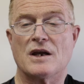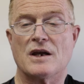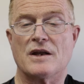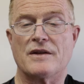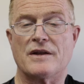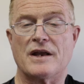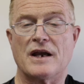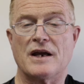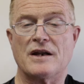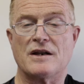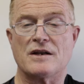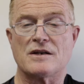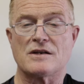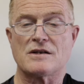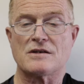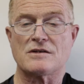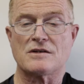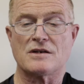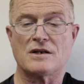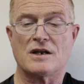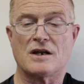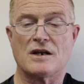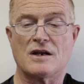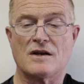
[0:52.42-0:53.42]
And that
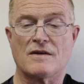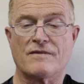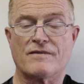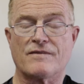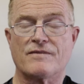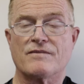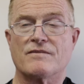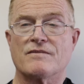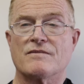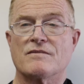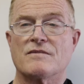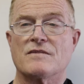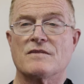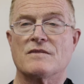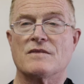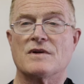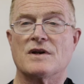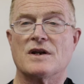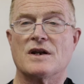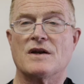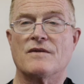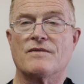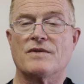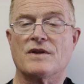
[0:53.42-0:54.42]
is, if
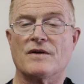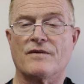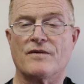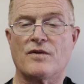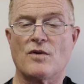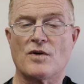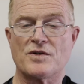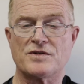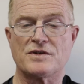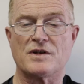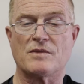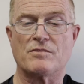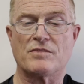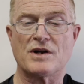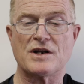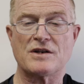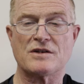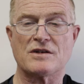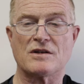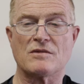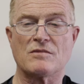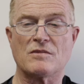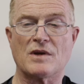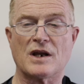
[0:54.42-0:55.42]
the force that
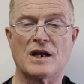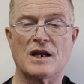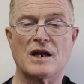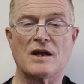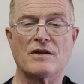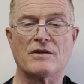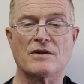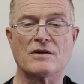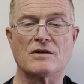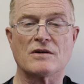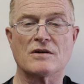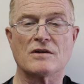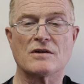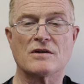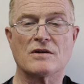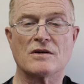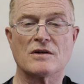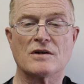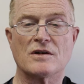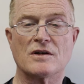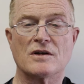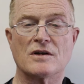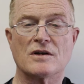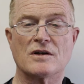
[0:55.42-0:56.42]
brings them together
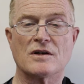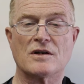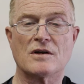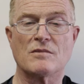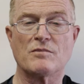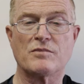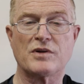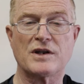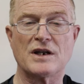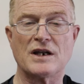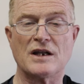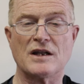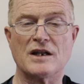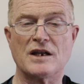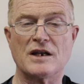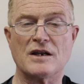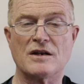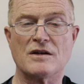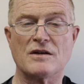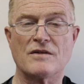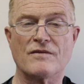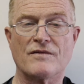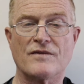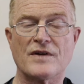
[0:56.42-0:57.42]

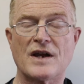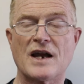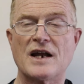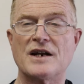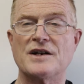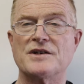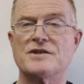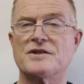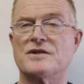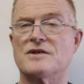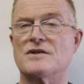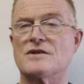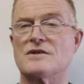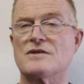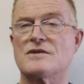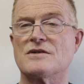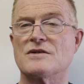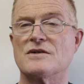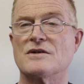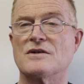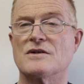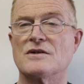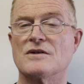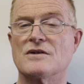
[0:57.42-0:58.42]
completely
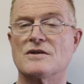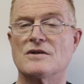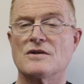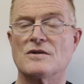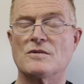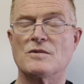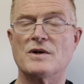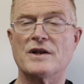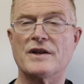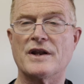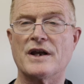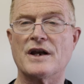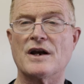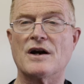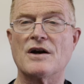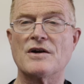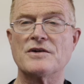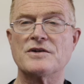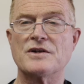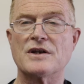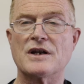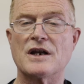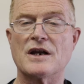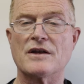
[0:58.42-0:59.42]
vanishes when they
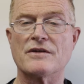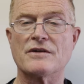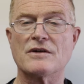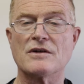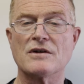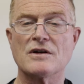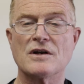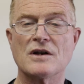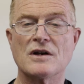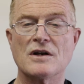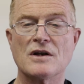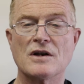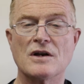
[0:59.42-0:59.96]
are together,